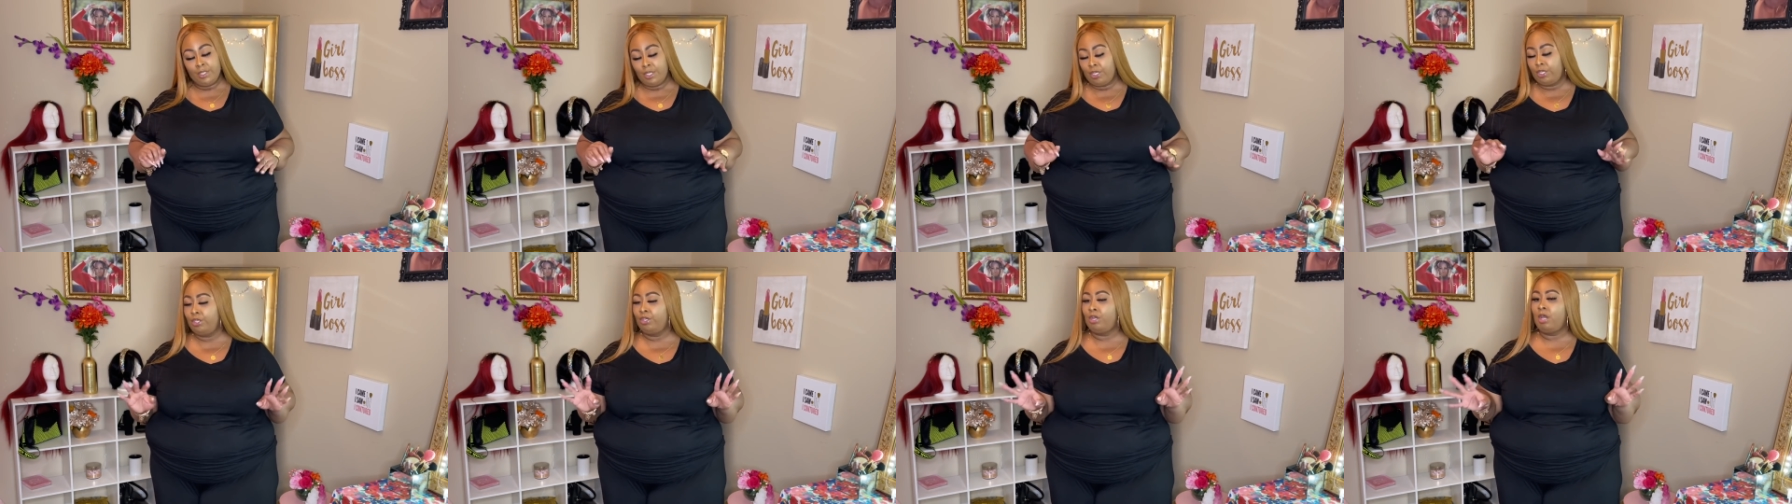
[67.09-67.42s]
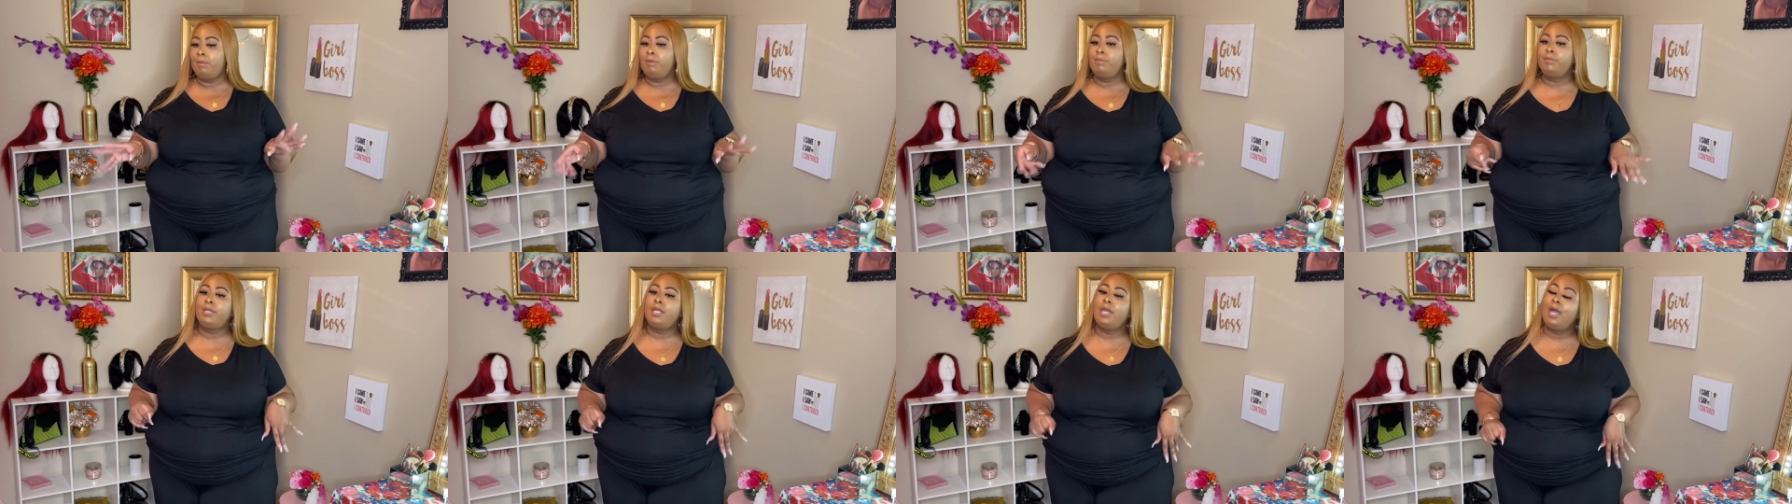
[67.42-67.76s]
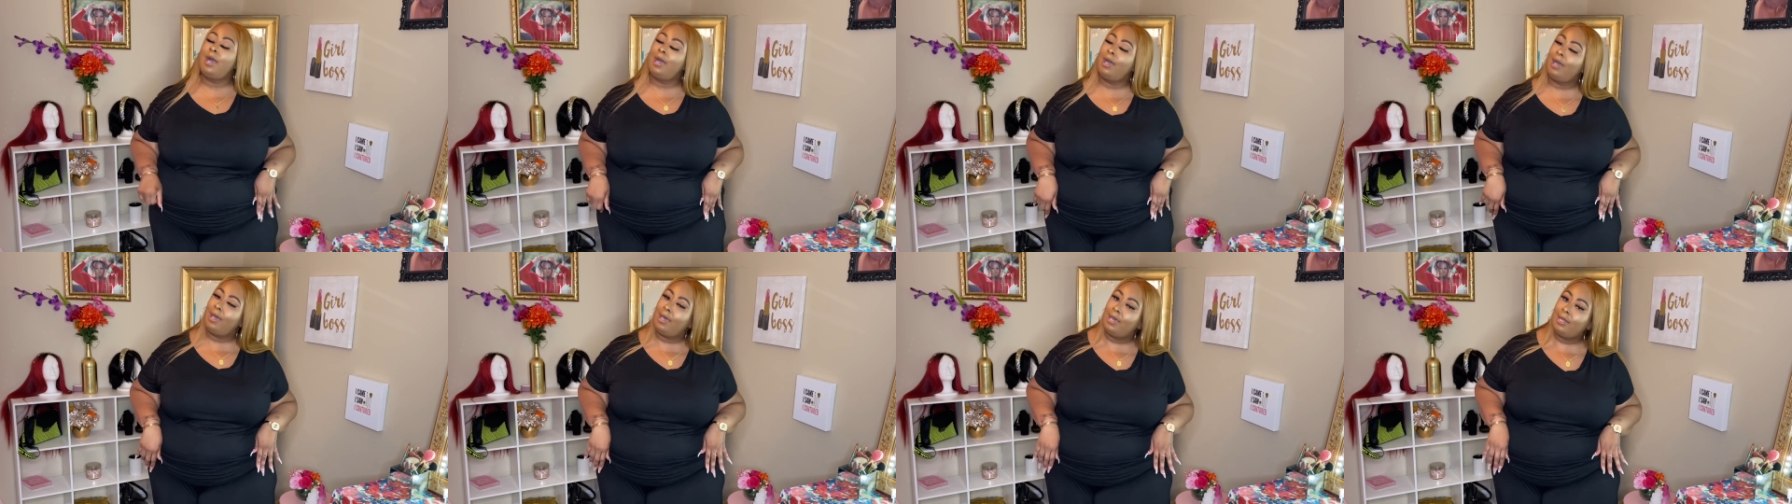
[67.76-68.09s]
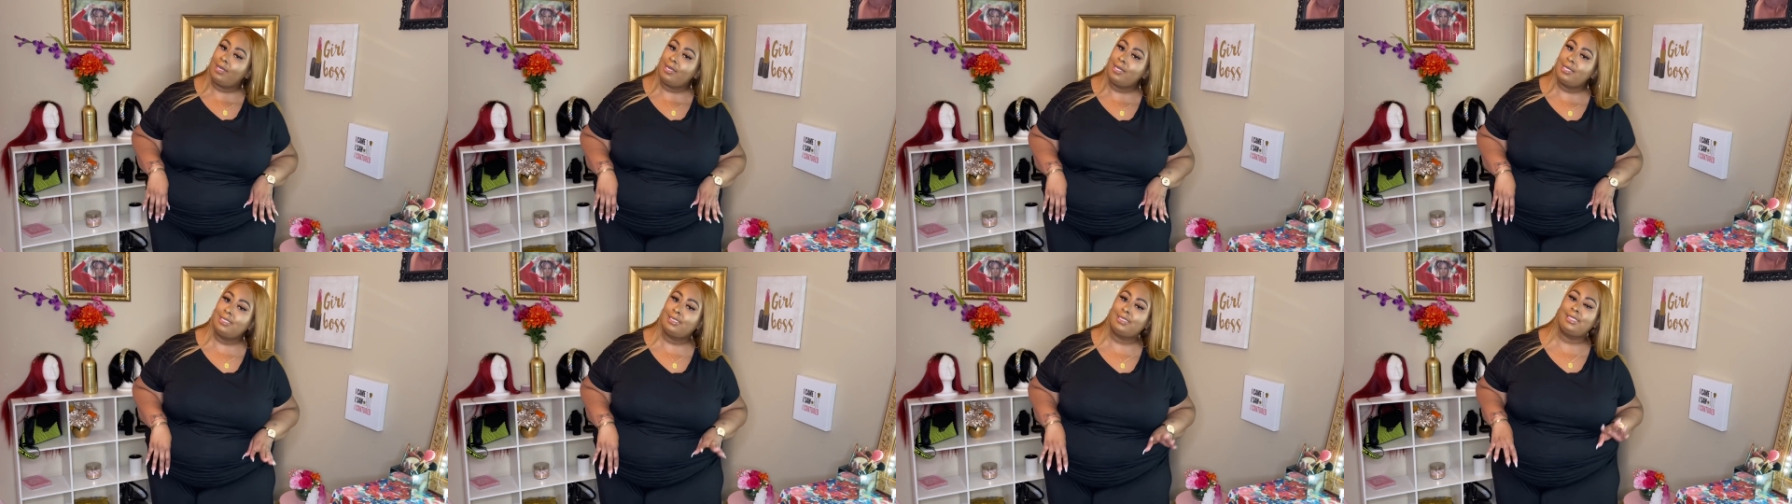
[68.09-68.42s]
You know, I'm gonna be
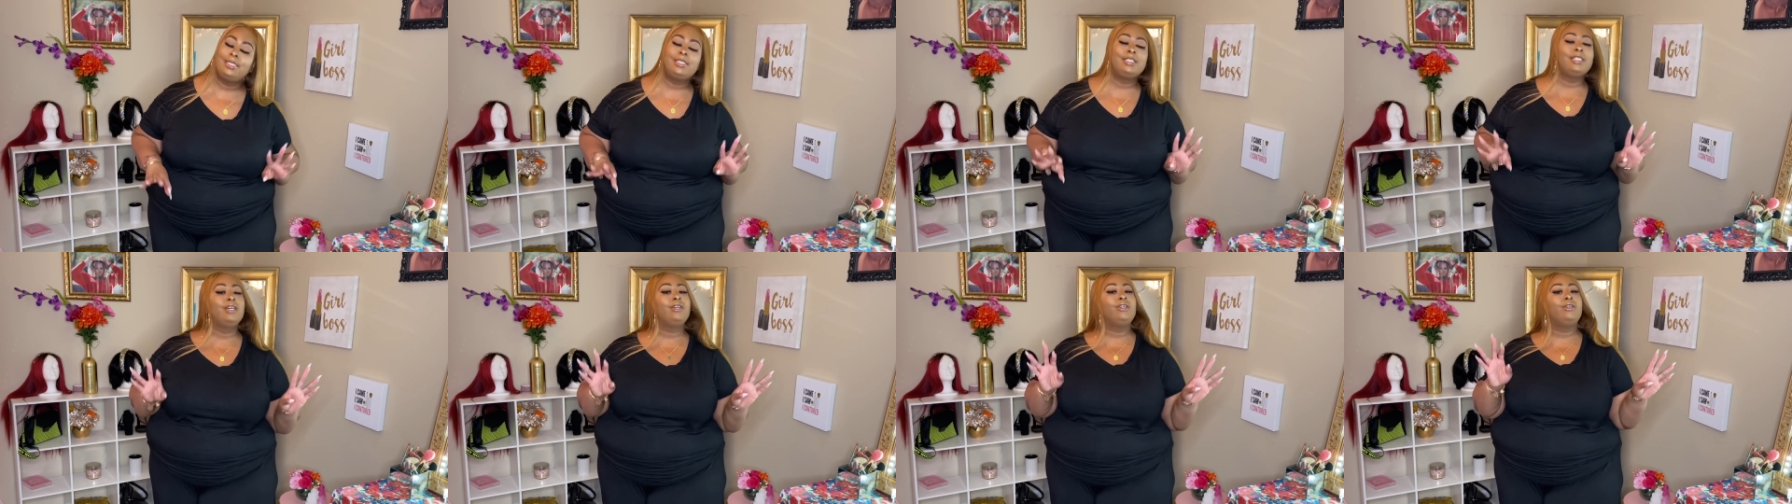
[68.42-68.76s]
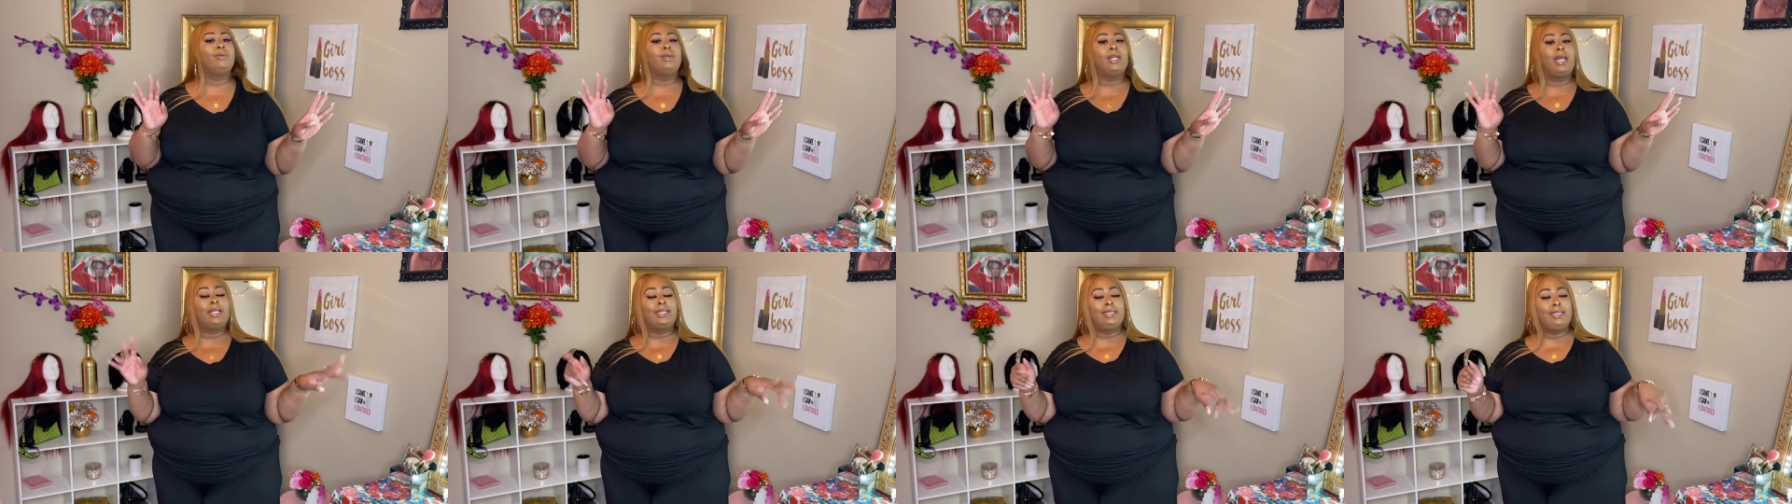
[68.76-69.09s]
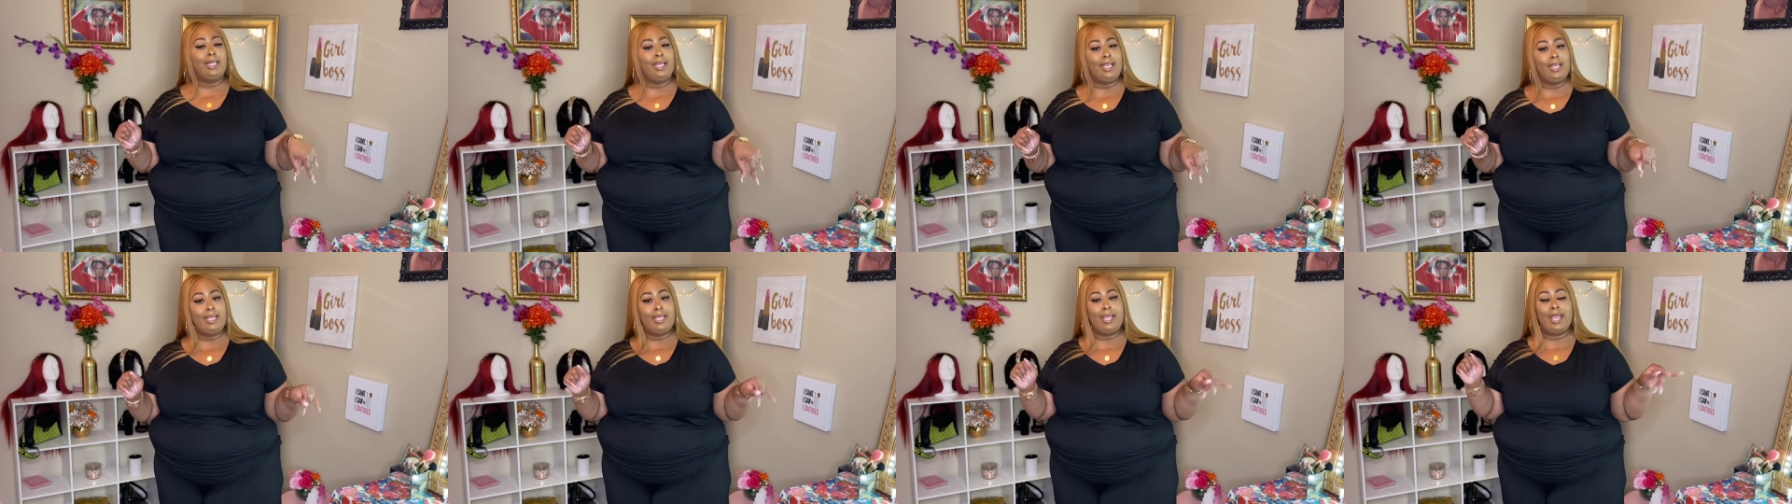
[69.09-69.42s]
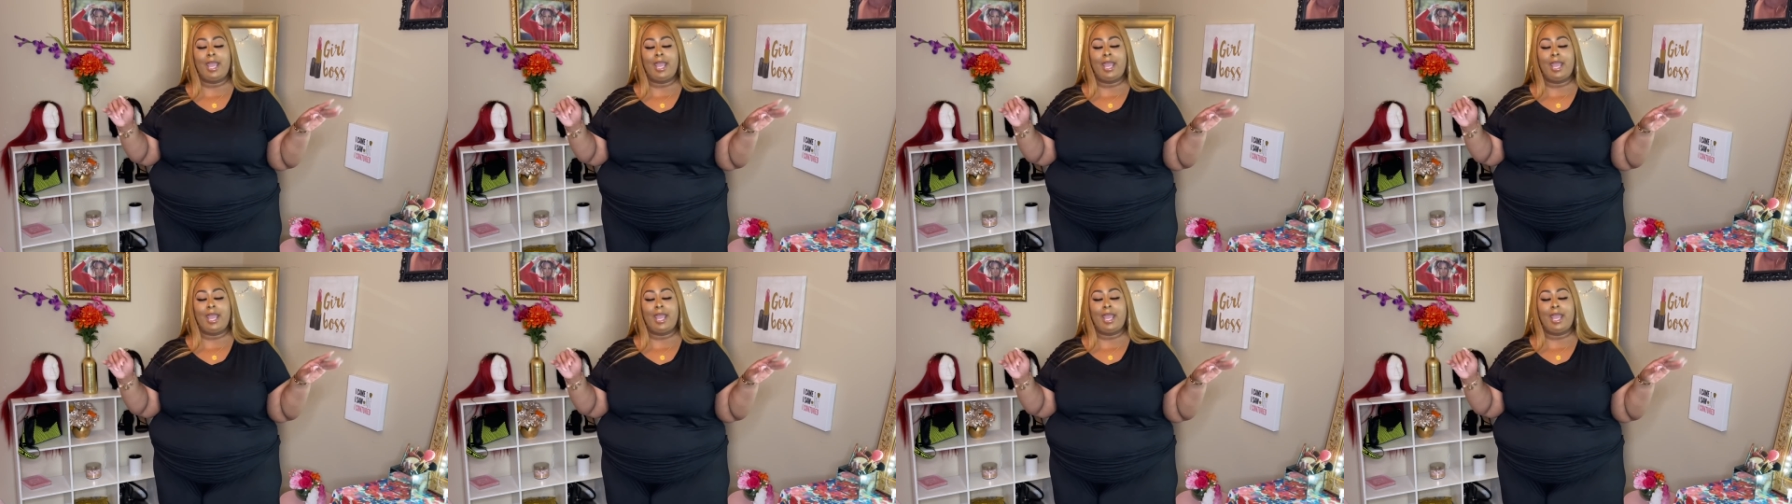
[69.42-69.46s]
honest and tell you what I think